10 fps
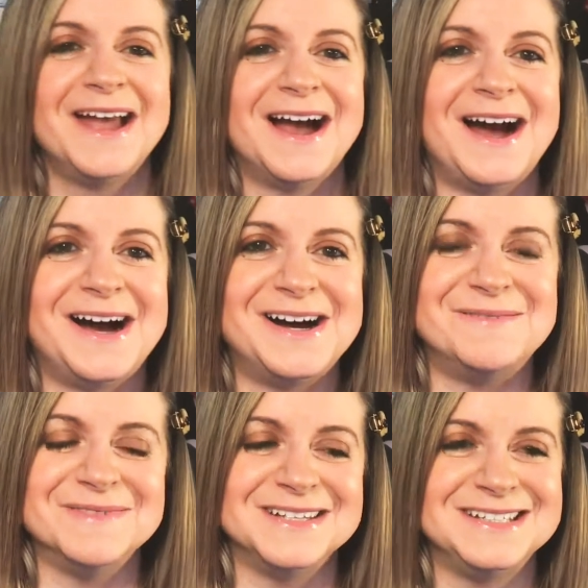um,
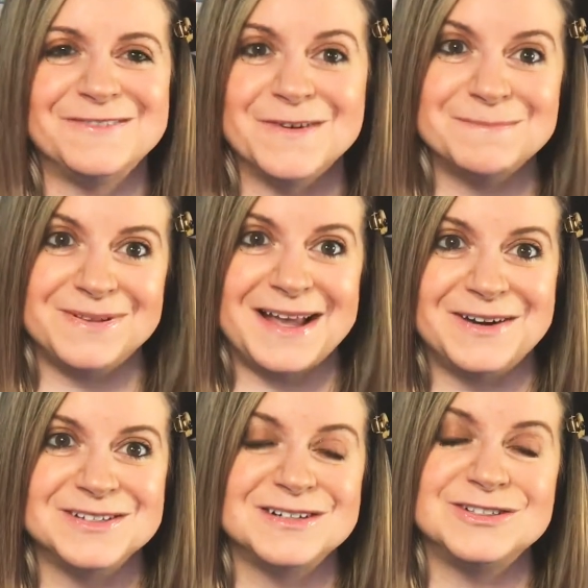the different
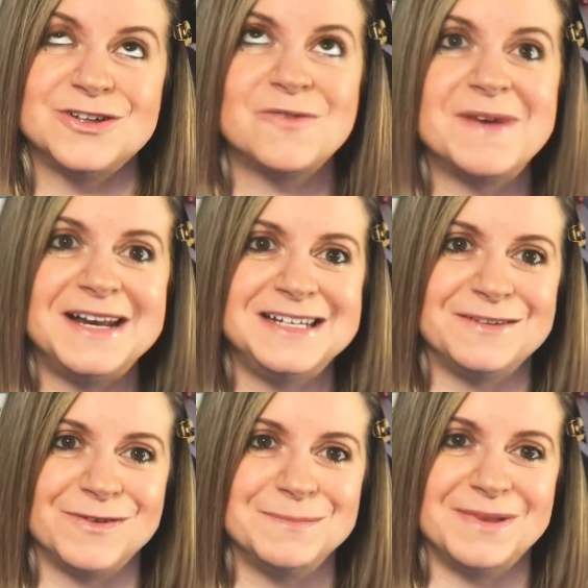planners. There's so many
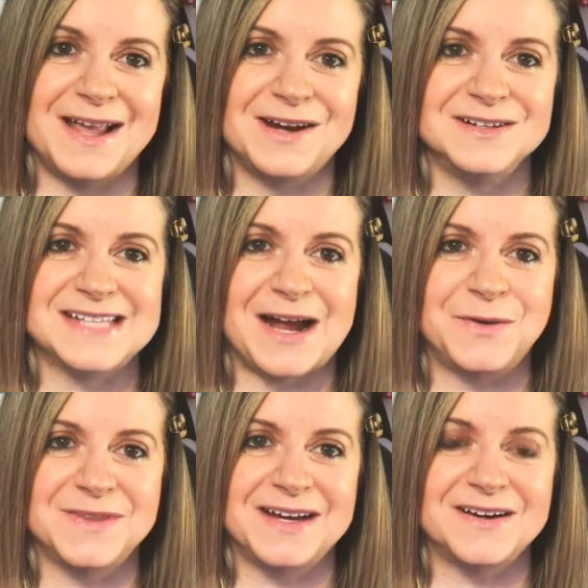different planners
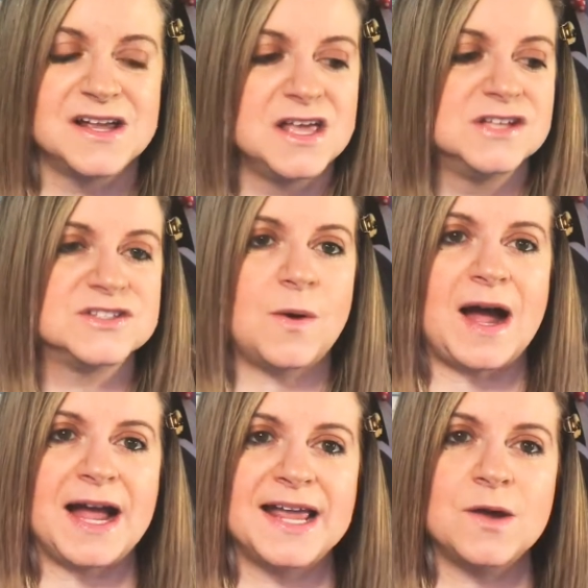out there. So
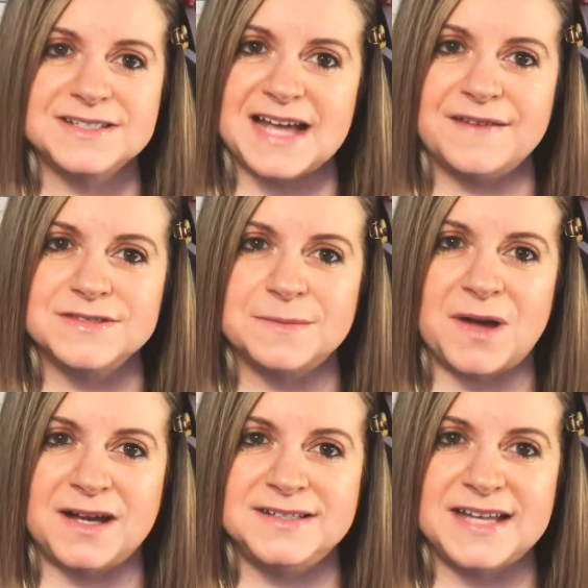I have some
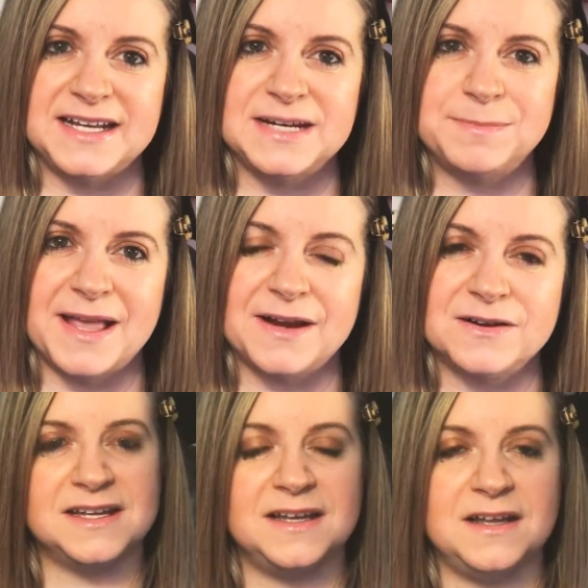undated planners.